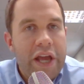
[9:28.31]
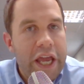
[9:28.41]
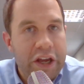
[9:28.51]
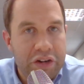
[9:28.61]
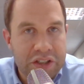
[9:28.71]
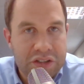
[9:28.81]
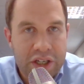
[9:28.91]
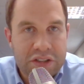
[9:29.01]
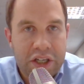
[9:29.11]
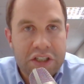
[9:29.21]
increased
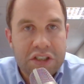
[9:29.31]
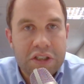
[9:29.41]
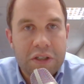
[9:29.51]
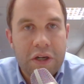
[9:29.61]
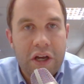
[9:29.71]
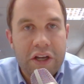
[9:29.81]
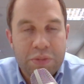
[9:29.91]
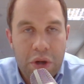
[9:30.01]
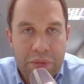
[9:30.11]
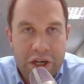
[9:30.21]
taxation,
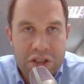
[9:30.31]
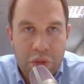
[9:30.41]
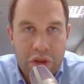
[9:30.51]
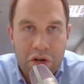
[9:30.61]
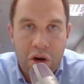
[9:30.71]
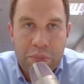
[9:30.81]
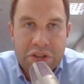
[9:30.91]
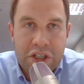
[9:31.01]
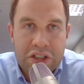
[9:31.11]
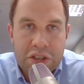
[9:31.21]
expropriation without
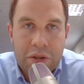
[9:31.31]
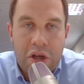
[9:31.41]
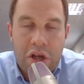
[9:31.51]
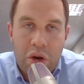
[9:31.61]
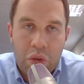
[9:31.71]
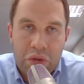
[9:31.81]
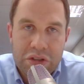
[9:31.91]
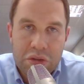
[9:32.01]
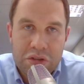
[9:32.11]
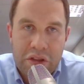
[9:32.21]
compensation, all
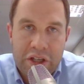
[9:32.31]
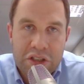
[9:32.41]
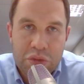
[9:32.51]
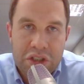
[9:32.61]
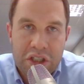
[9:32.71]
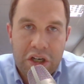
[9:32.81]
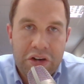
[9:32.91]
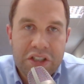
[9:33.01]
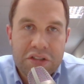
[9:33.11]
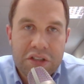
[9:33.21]
these sorts of things which
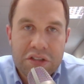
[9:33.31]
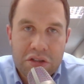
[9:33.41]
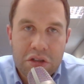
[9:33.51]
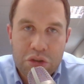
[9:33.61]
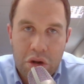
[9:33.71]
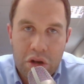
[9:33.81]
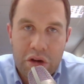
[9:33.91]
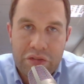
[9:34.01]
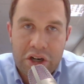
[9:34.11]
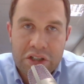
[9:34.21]
increase its control
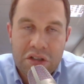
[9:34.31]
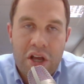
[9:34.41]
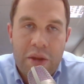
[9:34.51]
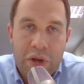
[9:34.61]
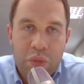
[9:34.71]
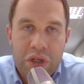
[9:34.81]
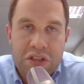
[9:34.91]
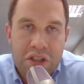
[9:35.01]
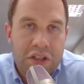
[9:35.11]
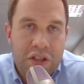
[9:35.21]
over us, but
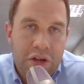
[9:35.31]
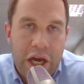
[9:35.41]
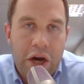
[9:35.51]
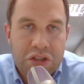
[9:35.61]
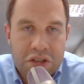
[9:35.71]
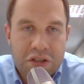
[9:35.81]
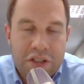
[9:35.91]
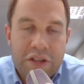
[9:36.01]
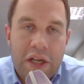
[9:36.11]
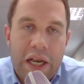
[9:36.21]
which it couches
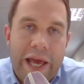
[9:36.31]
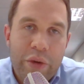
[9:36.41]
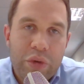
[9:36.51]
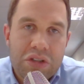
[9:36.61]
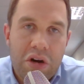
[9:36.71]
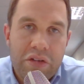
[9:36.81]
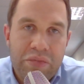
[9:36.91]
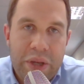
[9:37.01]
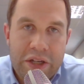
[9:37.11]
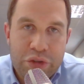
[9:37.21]
in the language
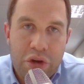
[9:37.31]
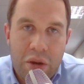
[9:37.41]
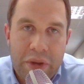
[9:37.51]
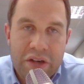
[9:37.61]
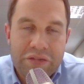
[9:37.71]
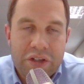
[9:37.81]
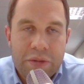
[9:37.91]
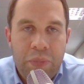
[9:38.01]
of being to our benefit.